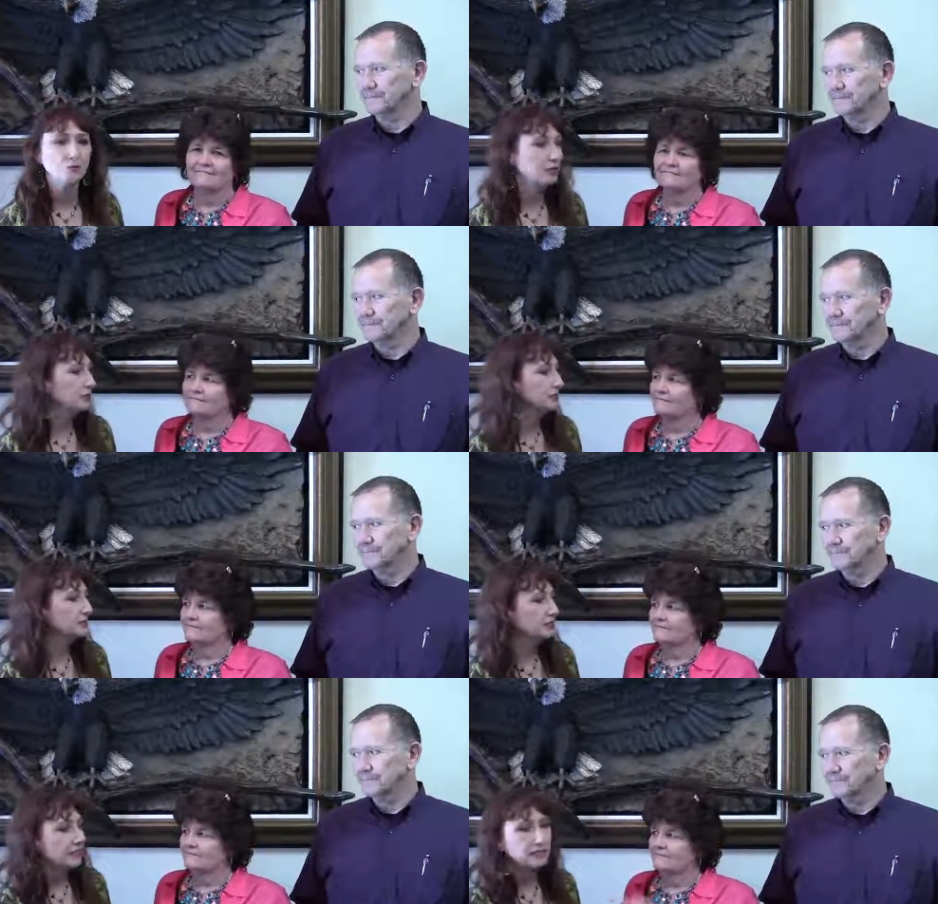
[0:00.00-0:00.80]

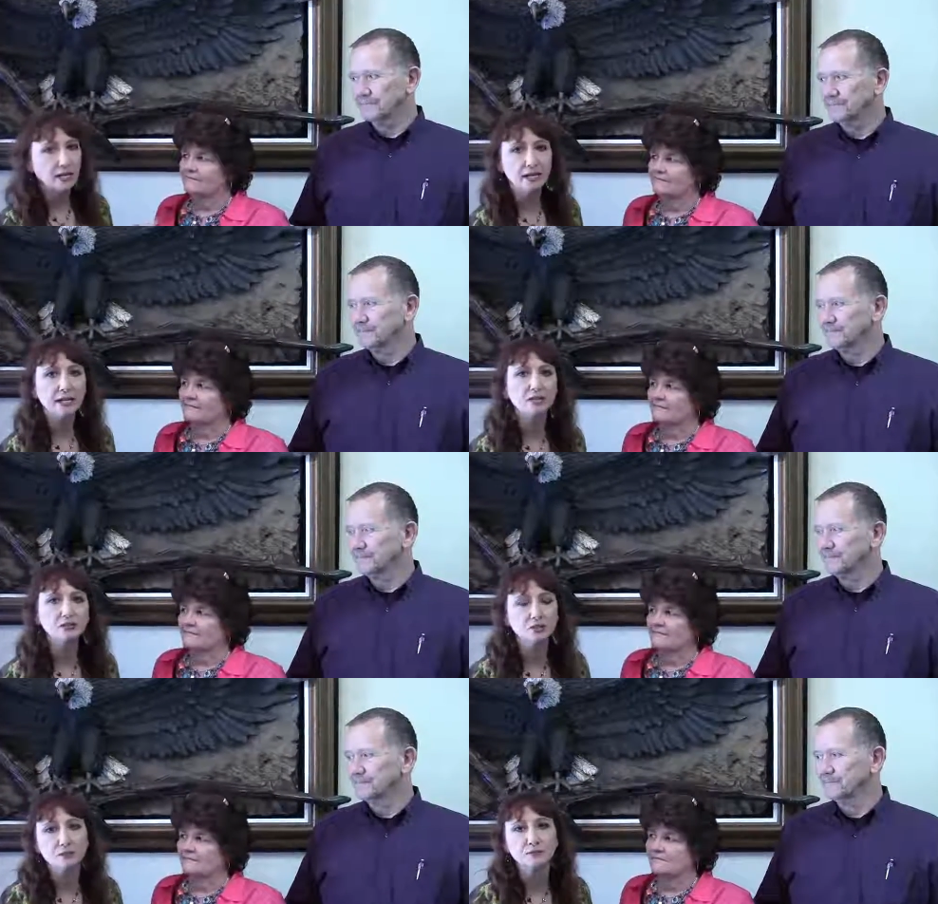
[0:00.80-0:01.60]
Speaker 1: Whereas they cut
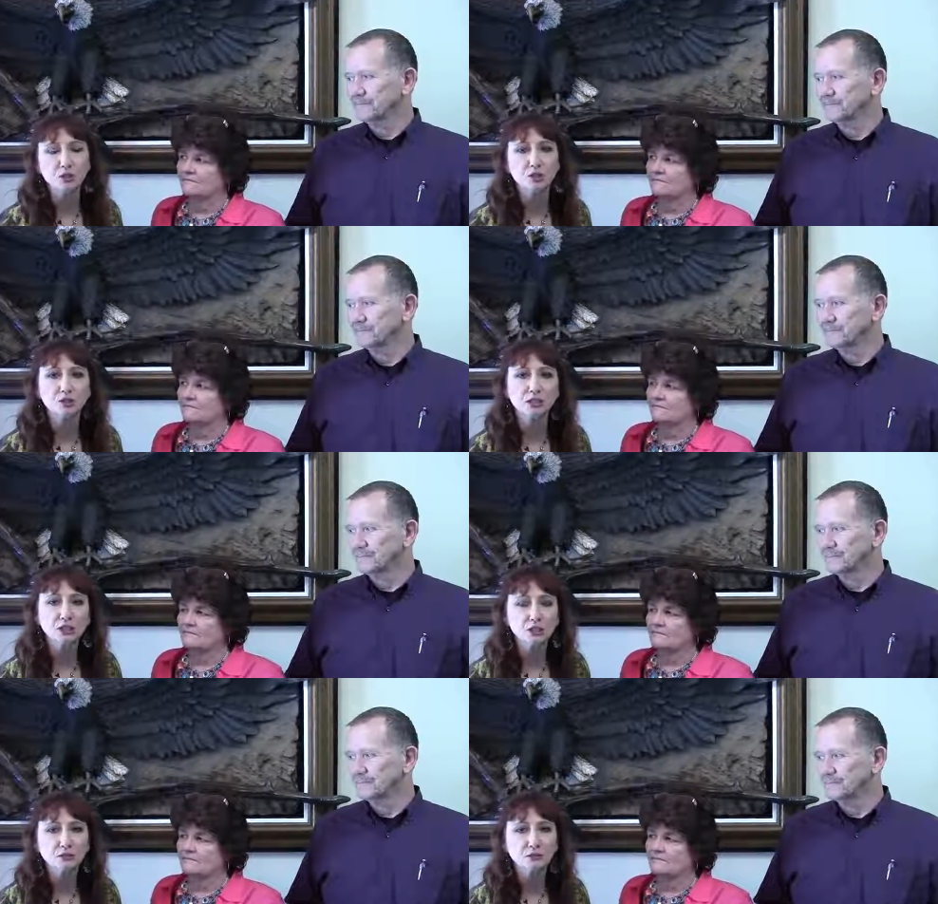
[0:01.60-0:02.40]
out some sugar and
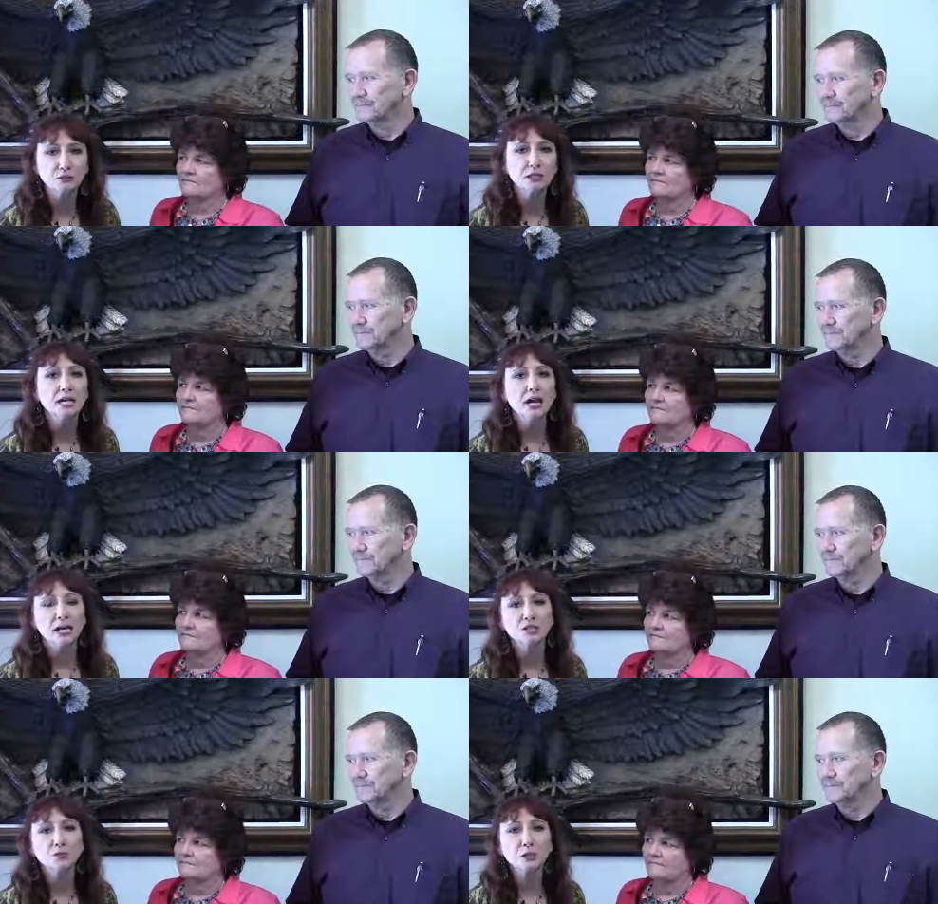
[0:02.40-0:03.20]
gluten,
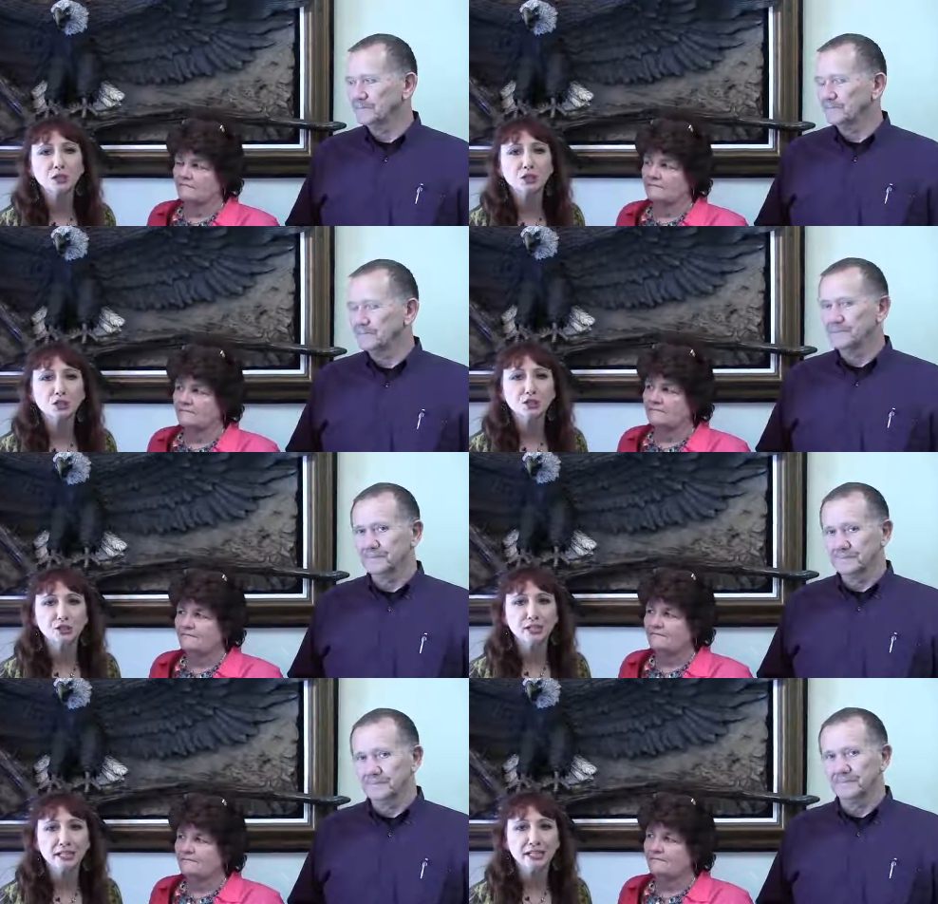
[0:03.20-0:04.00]
I just want to encourage
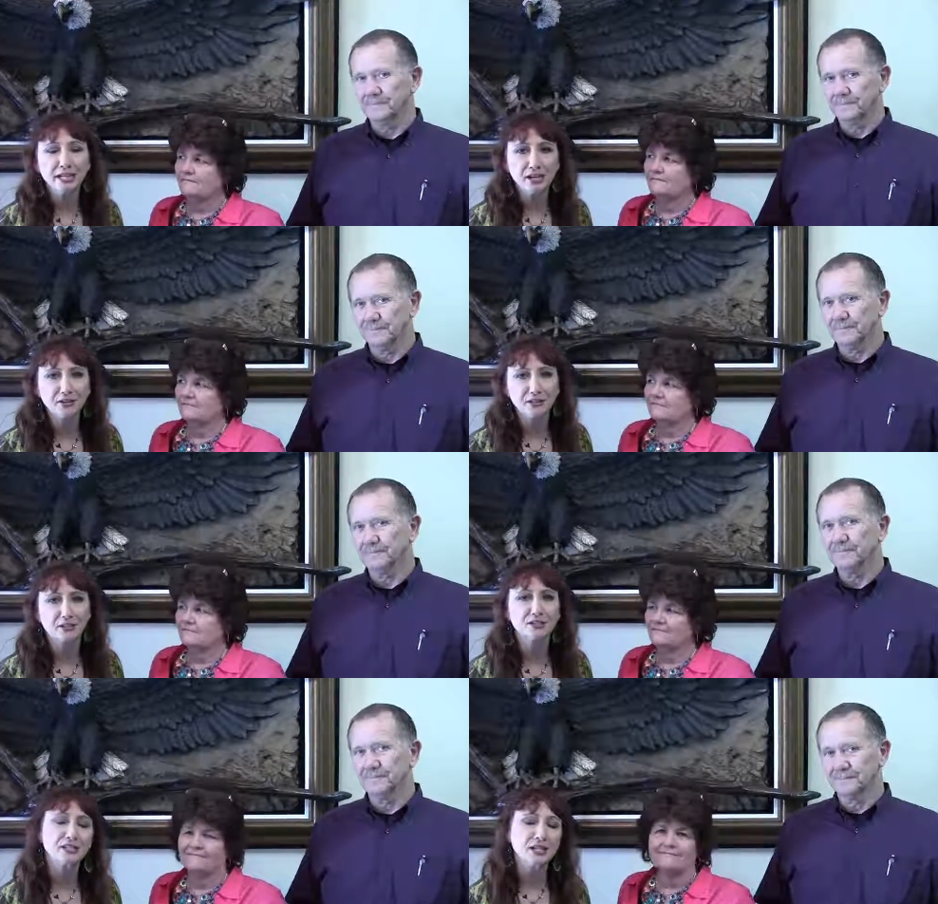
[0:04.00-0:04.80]
you to eat
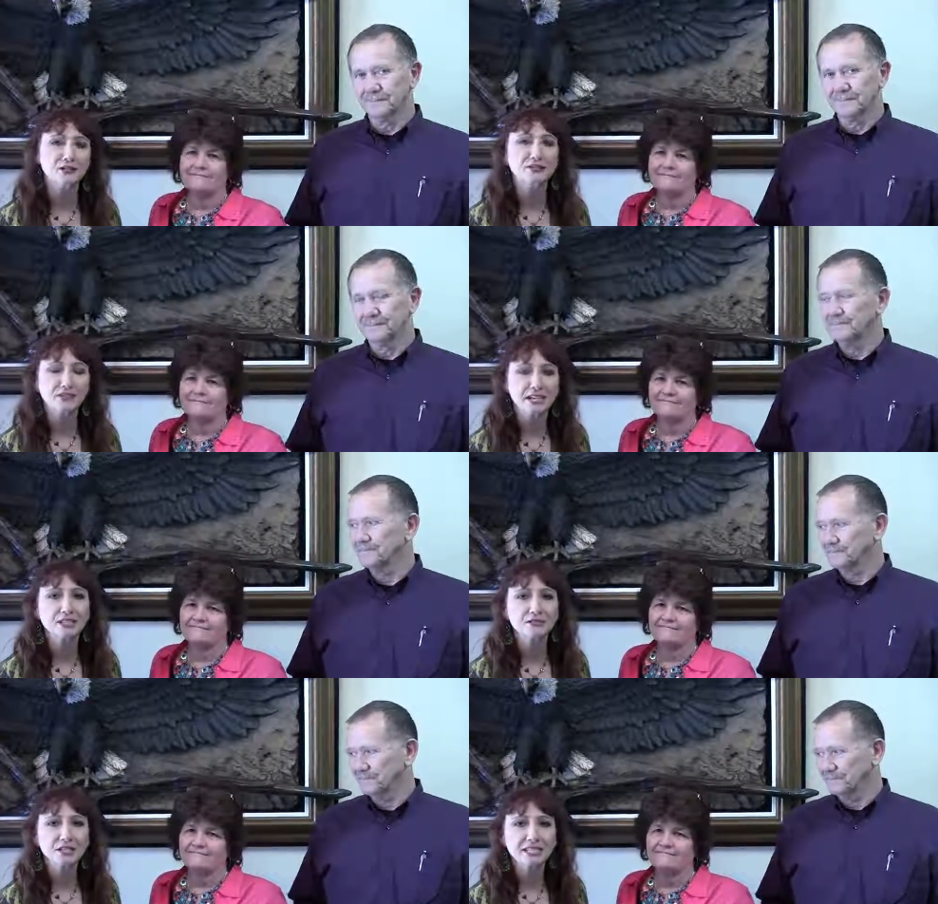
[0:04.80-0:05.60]
healthier. So thanks for